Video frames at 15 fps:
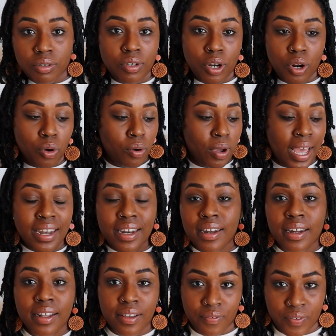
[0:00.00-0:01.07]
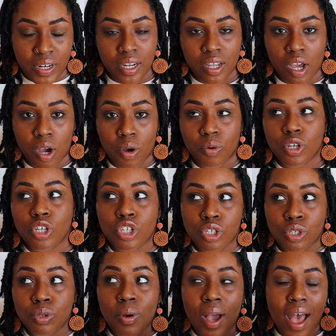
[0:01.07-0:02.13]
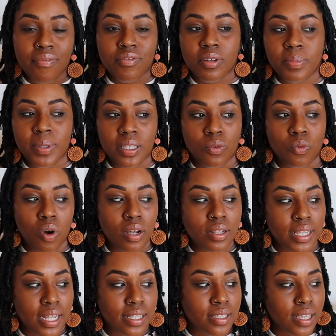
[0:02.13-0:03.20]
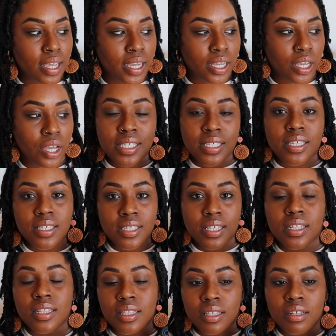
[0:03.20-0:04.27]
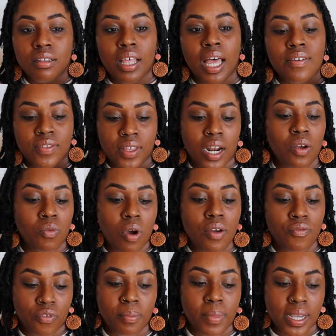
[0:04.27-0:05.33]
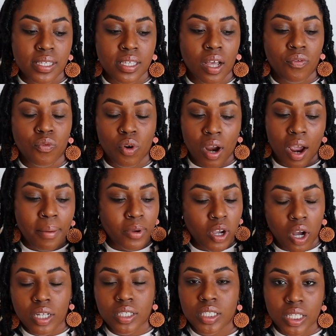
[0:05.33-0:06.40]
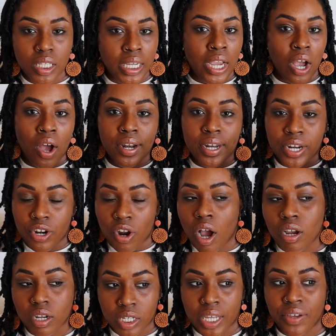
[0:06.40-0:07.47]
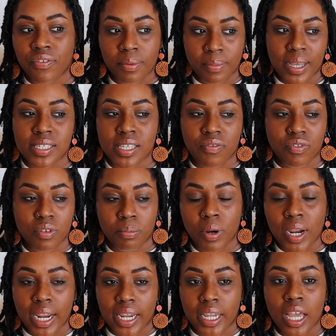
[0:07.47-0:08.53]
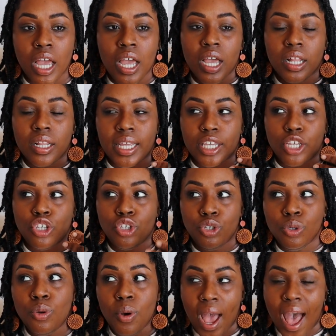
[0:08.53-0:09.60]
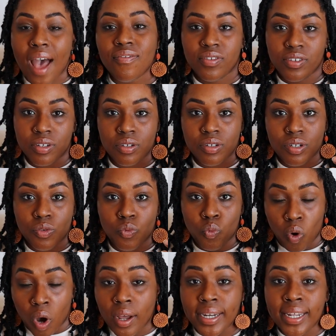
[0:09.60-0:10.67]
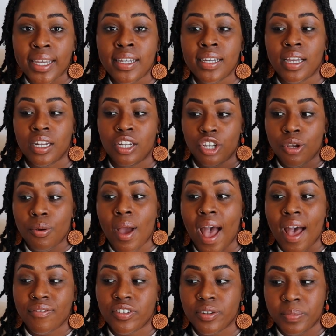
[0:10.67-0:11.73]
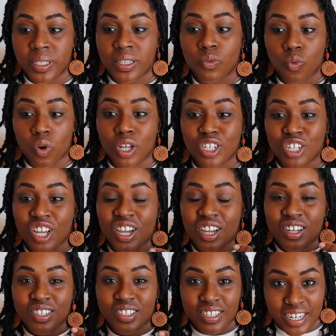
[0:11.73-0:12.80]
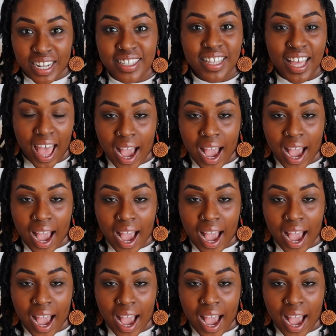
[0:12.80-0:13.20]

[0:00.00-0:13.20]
you know, editing a video. You have to be the one that's like, this isn't the life that I want for myself, where I'm constantly on and not giving myself the break. Like, you have to want it, and you have to be the one to take the